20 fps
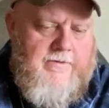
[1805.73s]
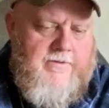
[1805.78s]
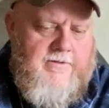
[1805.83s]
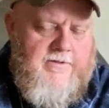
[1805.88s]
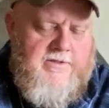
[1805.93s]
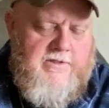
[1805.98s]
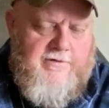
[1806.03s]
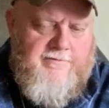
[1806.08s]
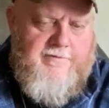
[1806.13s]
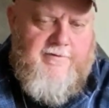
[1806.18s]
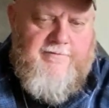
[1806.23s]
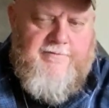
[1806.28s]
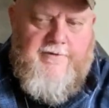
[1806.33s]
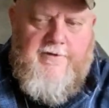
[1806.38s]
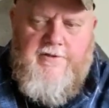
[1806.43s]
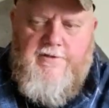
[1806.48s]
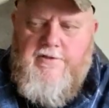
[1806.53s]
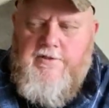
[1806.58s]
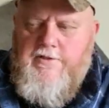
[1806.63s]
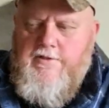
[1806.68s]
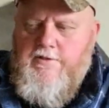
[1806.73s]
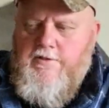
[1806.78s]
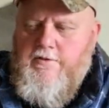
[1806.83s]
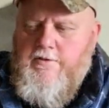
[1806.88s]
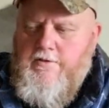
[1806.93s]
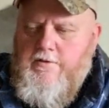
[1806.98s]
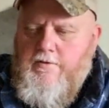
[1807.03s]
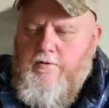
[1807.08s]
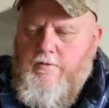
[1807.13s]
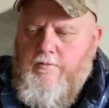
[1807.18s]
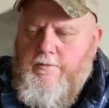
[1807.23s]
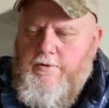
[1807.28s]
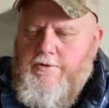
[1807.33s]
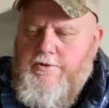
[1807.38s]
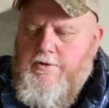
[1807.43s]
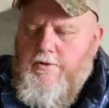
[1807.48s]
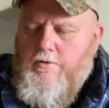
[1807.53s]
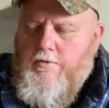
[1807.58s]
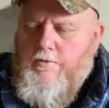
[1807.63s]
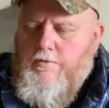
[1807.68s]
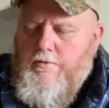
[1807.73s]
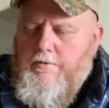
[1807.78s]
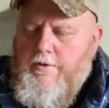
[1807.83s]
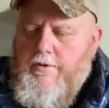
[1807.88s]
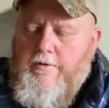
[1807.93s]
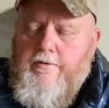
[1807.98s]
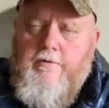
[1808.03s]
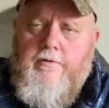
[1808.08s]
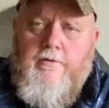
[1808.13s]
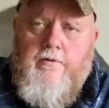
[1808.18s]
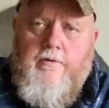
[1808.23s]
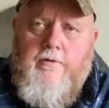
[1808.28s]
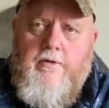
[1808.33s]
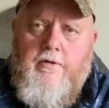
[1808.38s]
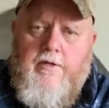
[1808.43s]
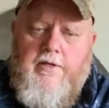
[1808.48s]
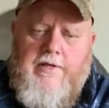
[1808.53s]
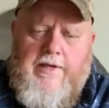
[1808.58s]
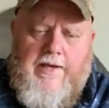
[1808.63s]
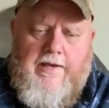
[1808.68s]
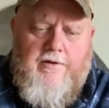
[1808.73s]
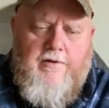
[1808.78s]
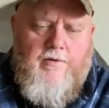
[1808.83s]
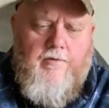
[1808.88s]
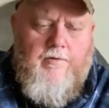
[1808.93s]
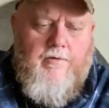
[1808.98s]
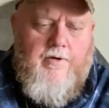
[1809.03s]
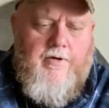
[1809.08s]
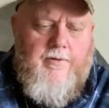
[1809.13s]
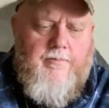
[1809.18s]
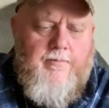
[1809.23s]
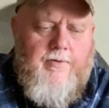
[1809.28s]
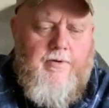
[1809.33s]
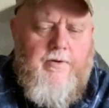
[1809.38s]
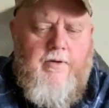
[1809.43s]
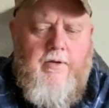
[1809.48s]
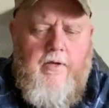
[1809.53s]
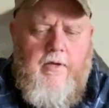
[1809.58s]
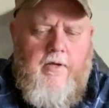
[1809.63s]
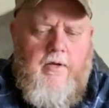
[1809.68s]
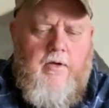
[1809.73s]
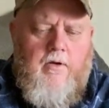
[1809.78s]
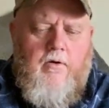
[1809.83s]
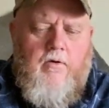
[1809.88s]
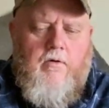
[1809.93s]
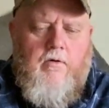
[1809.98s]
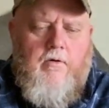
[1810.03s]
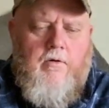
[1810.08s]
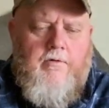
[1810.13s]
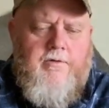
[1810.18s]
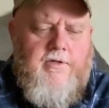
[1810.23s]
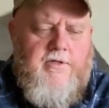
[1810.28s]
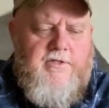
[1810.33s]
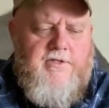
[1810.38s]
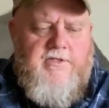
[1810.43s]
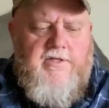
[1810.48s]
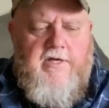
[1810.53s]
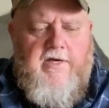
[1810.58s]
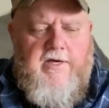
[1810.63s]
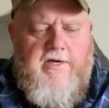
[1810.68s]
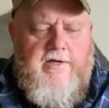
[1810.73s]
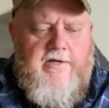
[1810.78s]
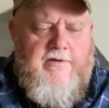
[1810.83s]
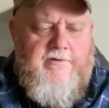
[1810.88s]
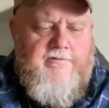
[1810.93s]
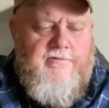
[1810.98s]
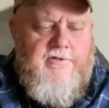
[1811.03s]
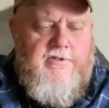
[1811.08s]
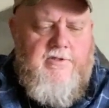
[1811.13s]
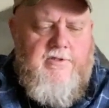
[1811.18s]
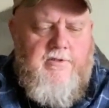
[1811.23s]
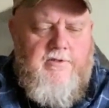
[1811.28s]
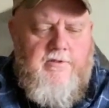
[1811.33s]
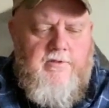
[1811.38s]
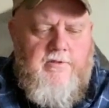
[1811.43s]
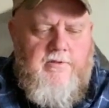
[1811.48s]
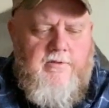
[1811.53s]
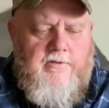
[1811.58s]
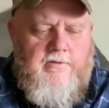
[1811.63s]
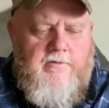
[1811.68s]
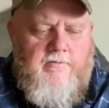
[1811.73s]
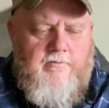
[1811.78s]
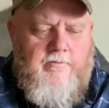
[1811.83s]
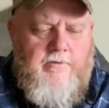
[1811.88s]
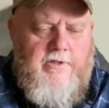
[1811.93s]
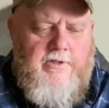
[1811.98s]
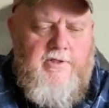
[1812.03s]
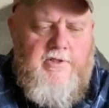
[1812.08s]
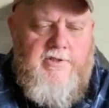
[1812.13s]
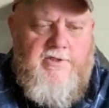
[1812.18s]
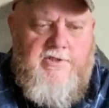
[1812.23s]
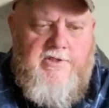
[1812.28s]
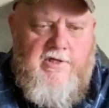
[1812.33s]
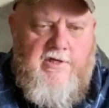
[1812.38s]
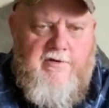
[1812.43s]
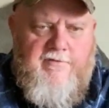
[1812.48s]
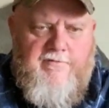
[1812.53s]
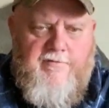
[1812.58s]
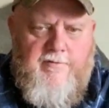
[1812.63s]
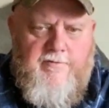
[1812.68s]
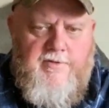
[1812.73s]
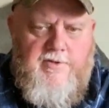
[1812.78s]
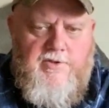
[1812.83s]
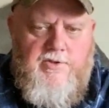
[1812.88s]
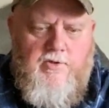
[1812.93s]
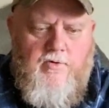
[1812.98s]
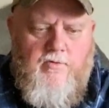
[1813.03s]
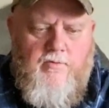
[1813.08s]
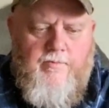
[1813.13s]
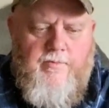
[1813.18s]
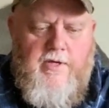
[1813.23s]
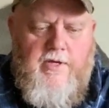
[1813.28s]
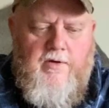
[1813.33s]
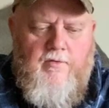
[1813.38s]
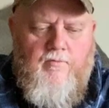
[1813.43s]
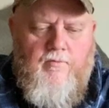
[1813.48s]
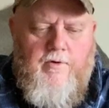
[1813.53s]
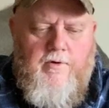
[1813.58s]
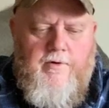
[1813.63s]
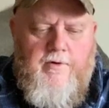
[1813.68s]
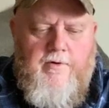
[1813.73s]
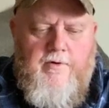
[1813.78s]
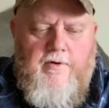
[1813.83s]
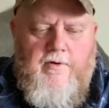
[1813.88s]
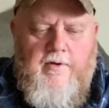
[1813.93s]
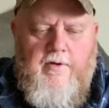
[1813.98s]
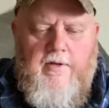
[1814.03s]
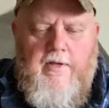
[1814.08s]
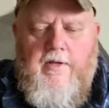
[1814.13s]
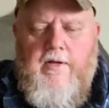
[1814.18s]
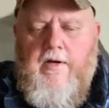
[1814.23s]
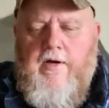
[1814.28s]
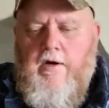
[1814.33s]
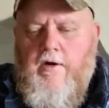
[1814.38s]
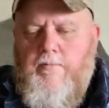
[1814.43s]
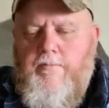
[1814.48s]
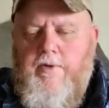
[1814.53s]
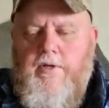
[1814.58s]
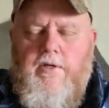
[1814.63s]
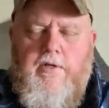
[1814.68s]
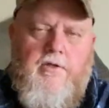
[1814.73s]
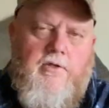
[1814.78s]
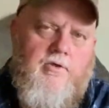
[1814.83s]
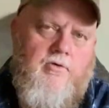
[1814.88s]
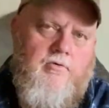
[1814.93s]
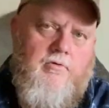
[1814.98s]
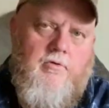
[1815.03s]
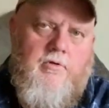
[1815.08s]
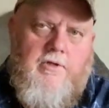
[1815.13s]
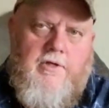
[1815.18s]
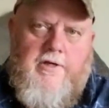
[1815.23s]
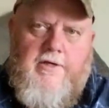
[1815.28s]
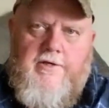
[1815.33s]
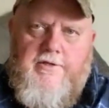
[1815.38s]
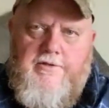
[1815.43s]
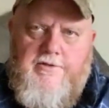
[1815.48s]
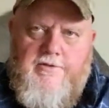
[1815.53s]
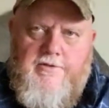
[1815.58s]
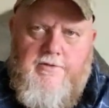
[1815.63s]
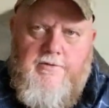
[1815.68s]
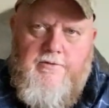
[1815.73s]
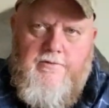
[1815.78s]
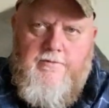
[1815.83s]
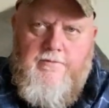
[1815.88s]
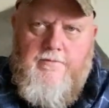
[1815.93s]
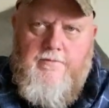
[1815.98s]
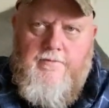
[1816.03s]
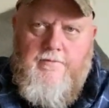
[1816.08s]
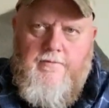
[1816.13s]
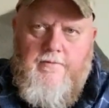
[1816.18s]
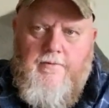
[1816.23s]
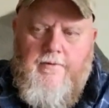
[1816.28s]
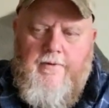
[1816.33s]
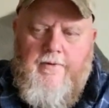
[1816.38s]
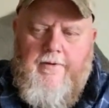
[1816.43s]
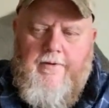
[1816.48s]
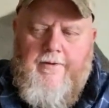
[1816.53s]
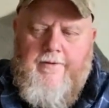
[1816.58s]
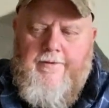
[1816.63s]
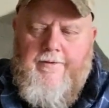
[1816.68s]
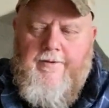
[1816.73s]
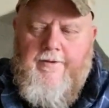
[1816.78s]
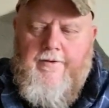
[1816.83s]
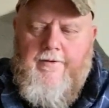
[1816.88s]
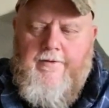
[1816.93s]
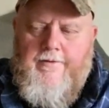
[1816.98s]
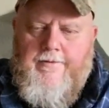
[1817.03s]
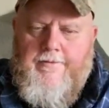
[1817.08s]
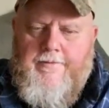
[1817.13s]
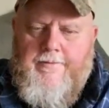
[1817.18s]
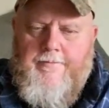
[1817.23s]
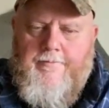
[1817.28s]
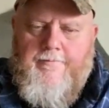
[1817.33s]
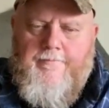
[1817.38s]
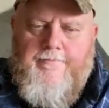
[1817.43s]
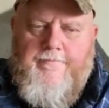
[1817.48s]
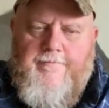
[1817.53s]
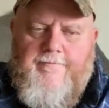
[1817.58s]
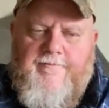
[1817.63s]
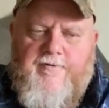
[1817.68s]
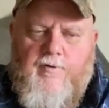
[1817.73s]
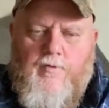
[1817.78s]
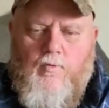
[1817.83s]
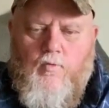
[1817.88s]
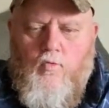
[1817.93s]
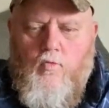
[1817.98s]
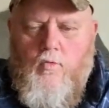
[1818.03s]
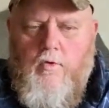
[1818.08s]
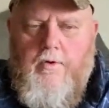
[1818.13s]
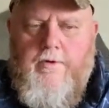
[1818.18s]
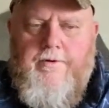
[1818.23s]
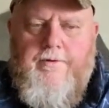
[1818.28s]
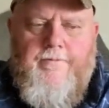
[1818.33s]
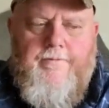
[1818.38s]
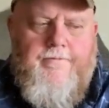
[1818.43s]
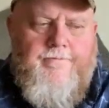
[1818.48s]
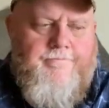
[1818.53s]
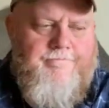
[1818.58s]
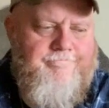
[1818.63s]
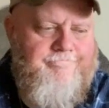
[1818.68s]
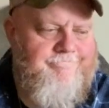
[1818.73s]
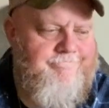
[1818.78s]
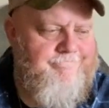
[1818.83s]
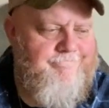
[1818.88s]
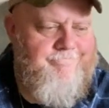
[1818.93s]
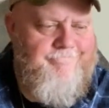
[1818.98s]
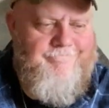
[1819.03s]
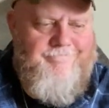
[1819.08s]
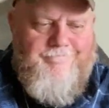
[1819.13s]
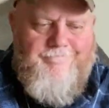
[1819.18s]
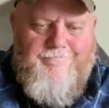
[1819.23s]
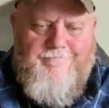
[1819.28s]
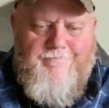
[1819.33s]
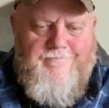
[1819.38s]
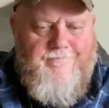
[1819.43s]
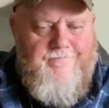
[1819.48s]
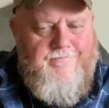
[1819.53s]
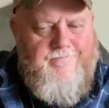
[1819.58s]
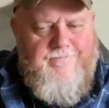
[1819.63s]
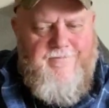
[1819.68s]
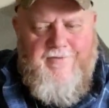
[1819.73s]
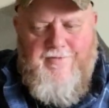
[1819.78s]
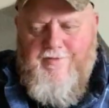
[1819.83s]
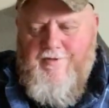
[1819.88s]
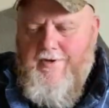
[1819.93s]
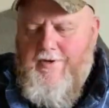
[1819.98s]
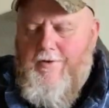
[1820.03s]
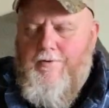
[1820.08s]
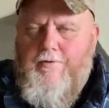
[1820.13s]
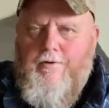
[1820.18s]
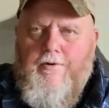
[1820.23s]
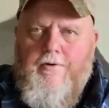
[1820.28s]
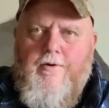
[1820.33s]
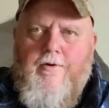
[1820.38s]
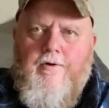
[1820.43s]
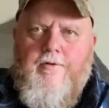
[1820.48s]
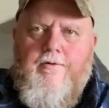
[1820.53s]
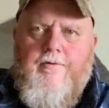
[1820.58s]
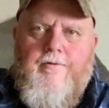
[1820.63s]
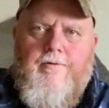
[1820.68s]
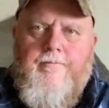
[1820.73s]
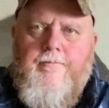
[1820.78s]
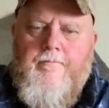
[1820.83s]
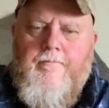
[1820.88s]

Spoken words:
self-defense is almost a whole nother category. But all these knives, really aside from this homemade one, are being utilized for one thing or another.